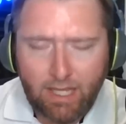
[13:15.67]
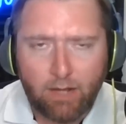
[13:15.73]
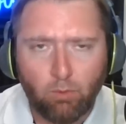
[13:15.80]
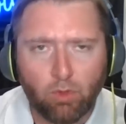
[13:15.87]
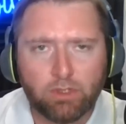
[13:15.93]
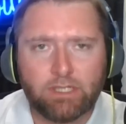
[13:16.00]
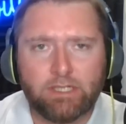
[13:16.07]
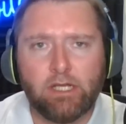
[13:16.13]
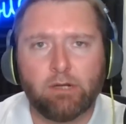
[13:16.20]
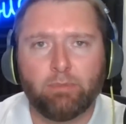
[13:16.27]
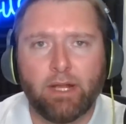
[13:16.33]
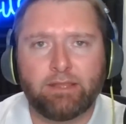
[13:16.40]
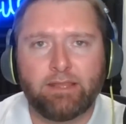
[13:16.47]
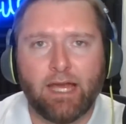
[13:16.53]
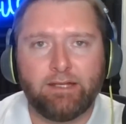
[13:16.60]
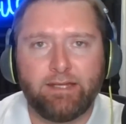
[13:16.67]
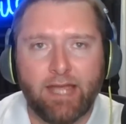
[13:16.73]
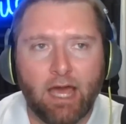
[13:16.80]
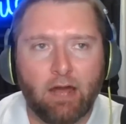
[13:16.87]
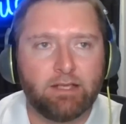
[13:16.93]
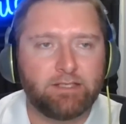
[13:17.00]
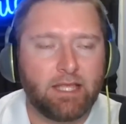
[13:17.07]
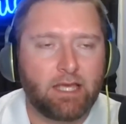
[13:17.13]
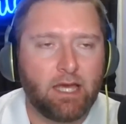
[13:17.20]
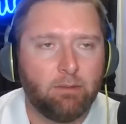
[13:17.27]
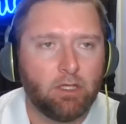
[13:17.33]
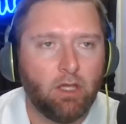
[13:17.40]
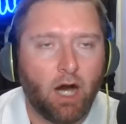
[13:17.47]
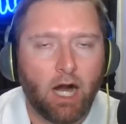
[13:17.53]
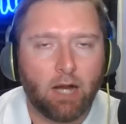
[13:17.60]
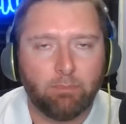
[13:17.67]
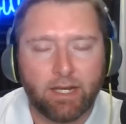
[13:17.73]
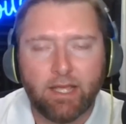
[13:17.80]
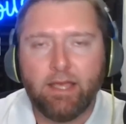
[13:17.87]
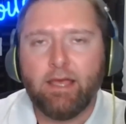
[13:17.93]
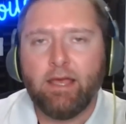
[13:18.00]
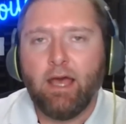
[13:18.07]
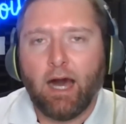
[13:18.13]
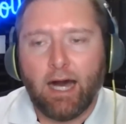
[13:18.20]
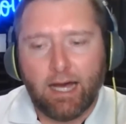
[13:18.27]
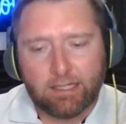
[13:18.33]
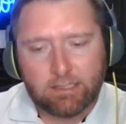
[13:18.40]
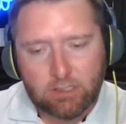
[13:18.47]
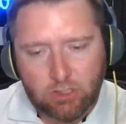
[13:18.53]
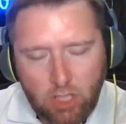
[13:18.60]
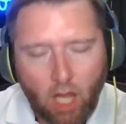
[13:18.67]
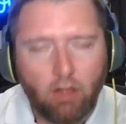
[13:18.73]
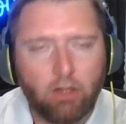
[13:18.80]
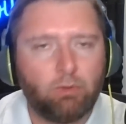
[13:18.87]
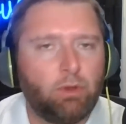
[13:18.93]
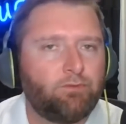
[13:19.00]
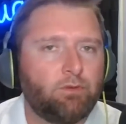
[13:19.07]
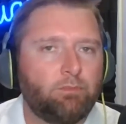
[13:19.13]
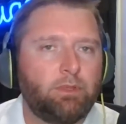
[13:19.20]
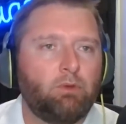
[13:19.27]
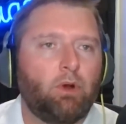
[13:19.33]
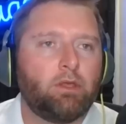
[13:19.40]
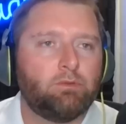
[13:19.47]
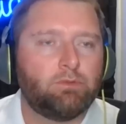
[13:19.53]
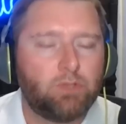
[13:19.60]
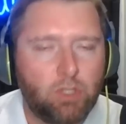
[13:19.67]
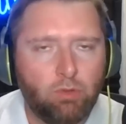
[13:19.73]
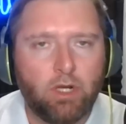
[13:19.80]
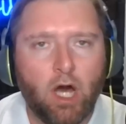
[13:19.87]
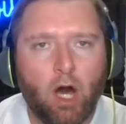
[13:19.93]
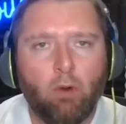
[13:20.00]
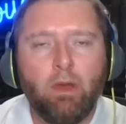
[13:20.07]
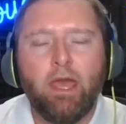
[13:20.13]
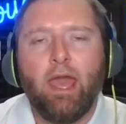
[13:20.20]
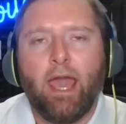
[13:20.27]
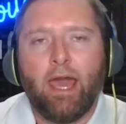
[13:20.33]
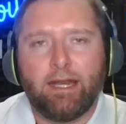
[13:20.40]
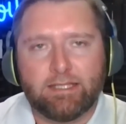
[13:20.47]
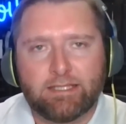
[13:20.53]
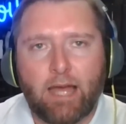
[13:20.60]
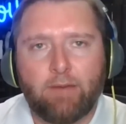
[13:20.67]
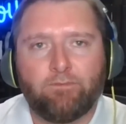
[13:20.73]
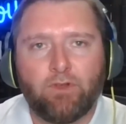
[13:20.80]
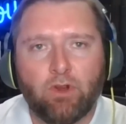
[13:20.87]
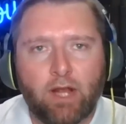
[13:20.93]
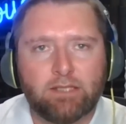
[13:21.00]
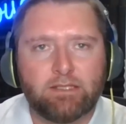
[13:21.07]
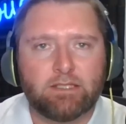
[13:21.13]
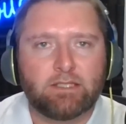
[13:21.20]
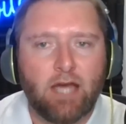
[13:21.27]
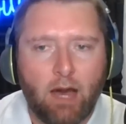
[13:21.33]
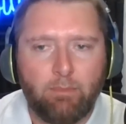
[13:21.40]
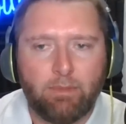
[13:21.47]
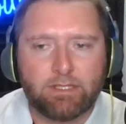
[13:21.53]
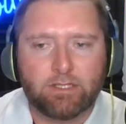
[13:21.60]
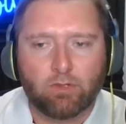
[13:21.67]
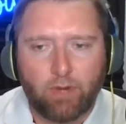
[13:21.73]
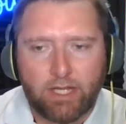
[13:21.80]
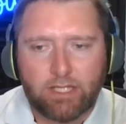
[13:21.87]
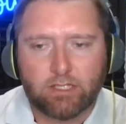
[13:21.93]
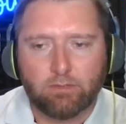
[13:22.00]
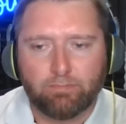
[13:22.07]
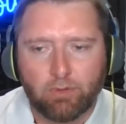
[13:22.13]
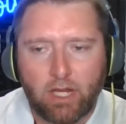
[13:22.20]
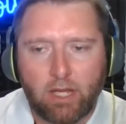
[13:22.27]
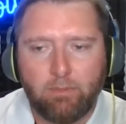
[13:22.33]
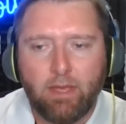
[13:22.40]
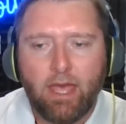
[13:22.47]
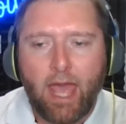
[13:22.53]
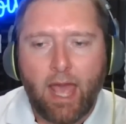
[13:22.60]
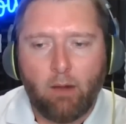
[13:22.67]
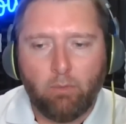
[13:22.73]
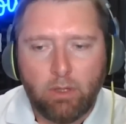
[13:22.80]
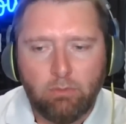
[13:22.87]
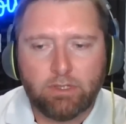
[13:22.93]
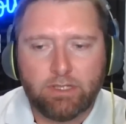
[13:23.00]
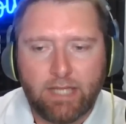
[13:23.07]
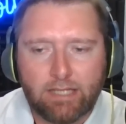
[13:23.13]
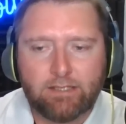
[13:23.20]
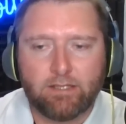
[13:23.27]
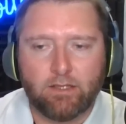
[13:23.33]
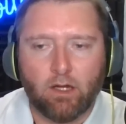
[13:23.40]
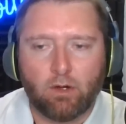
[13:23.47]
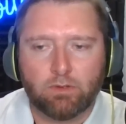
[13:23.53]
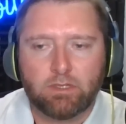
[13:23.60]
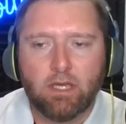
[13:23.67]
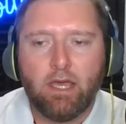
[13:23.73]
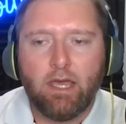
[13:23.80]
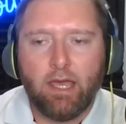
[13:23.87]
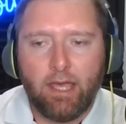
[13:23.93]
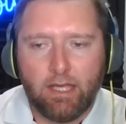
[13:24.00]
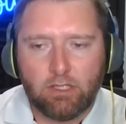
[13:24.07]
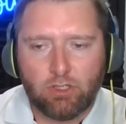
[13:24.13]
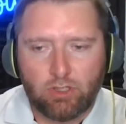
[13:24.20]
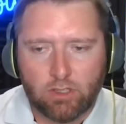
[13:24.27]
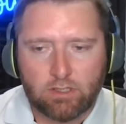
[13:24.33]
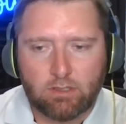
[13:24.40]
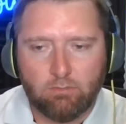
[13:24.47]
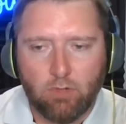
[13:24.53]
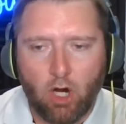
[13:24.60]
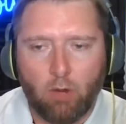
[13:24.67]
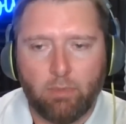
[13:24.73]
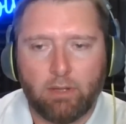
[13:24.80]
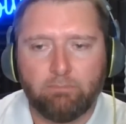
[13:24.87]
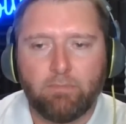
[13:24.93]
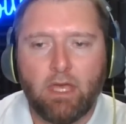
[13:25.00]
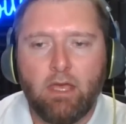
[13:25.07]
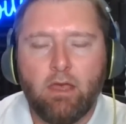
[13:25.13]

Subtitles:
And we'll continue to break that down as they come along. But solid win for BYU. 2-0. And it's time for your guys' comments to reign supreme. And we will get to those in just a moment.